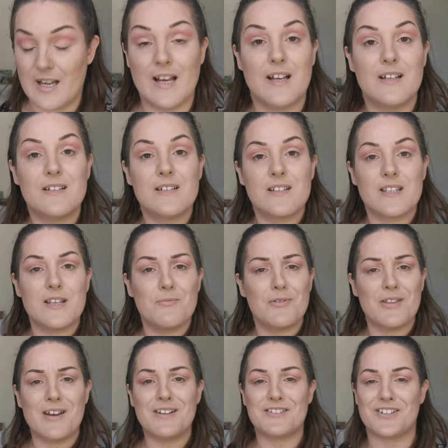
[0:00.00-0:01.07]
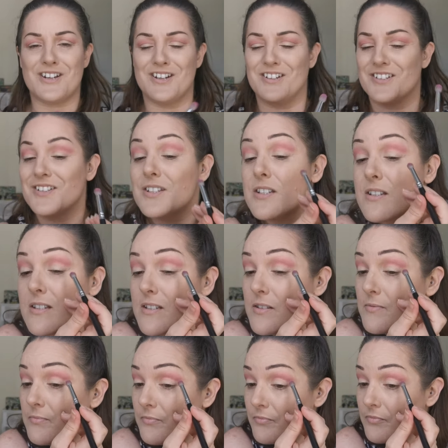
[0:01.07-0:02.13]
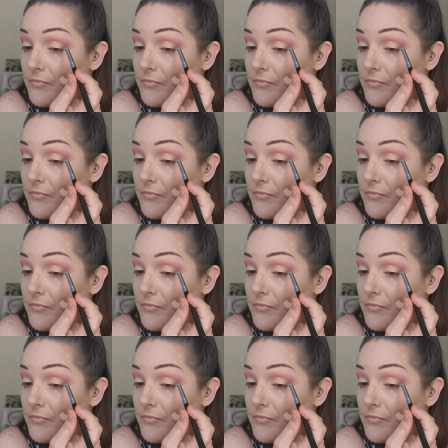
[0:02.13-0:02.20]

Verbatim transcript: and see what that does.